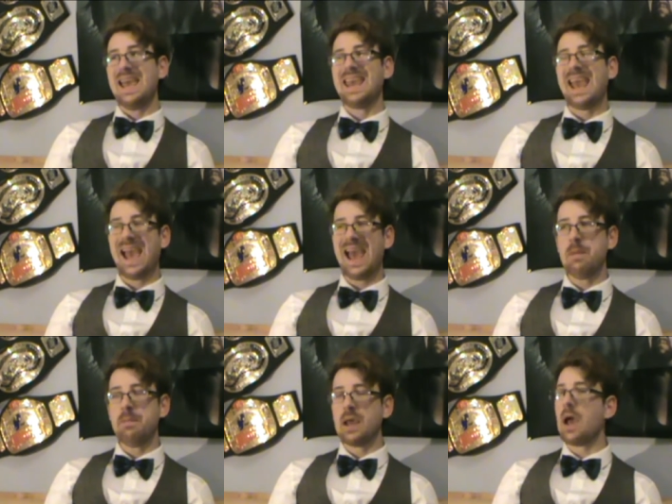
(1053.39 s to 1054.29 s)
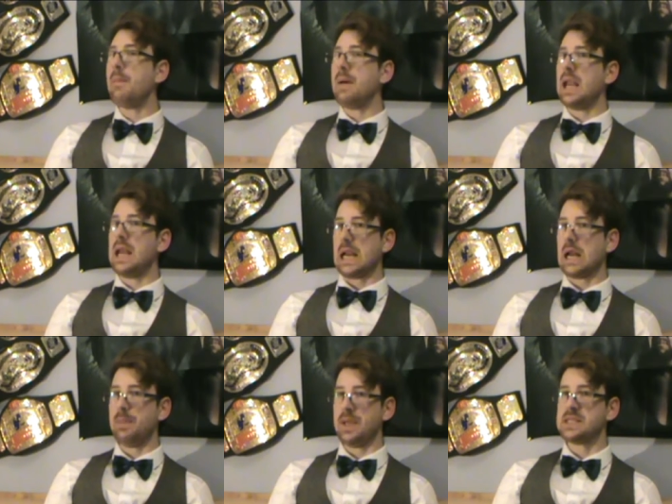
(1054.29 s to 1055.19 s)
can become a
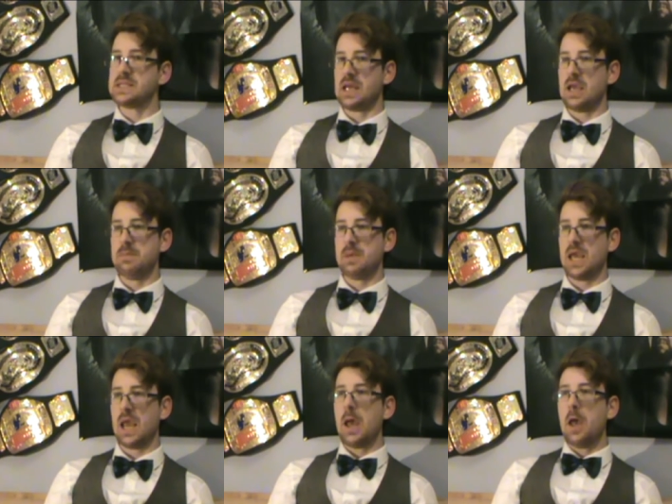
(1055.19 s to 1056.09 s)
little bit samey,